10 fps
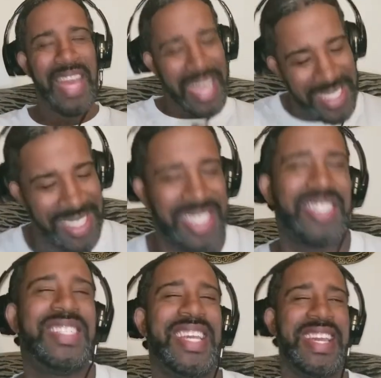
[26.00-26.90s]
is
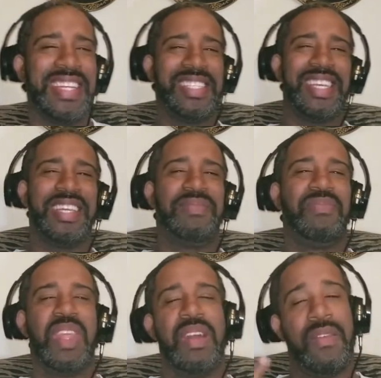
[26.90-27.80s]
into TNT.
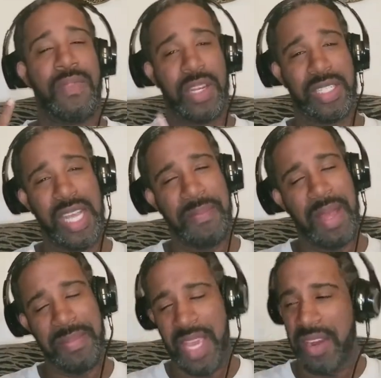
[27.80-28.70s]
First time
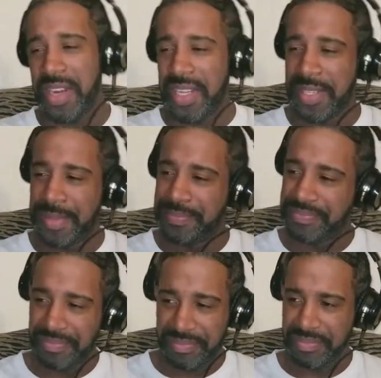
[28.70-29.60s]
I'm hearing them.
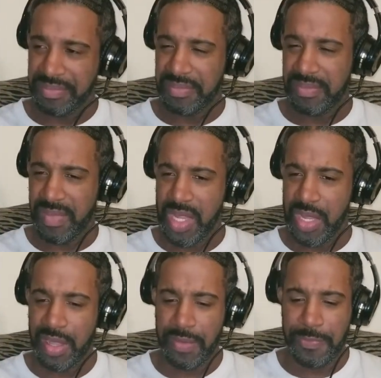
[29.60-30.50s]

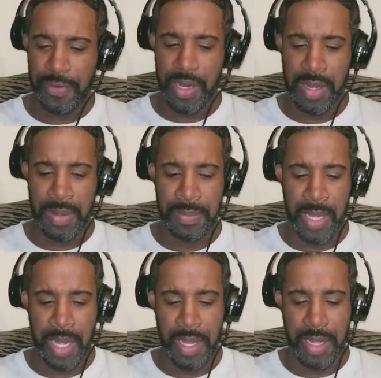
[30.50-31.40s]
They're from,
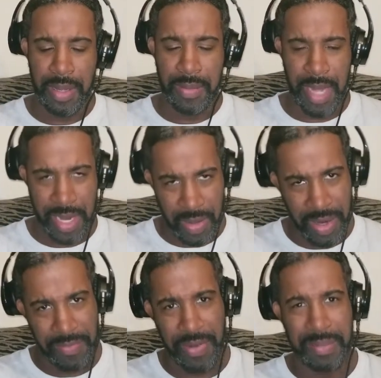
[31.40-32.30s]
I know
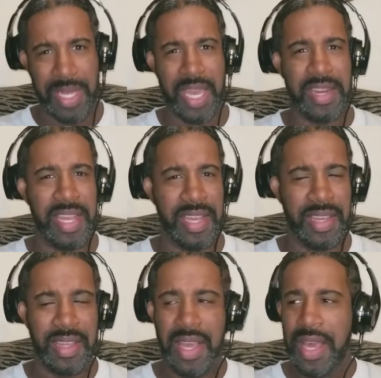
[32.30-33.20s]
they're from
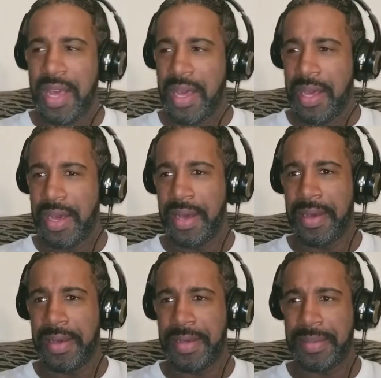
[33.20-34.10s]
Kenya.
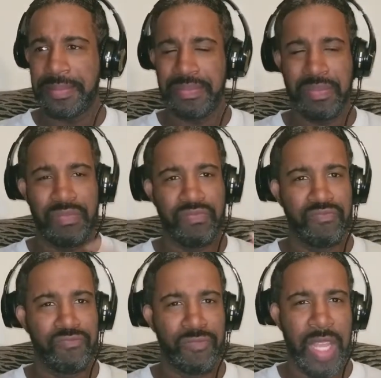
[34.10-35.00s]
I
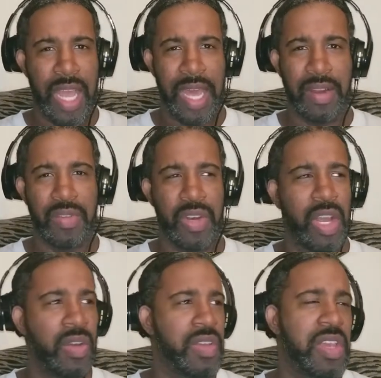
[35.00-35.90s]
don't
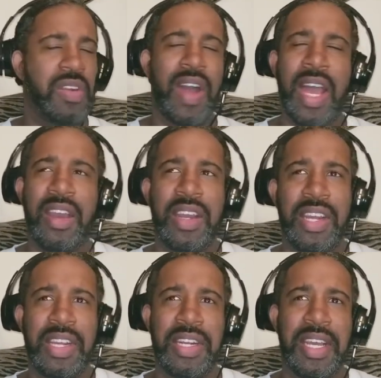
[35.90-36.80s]
know, you know, I
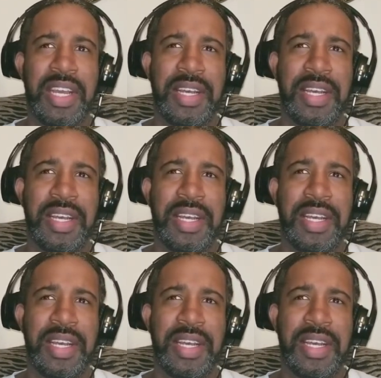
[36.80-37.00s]
heard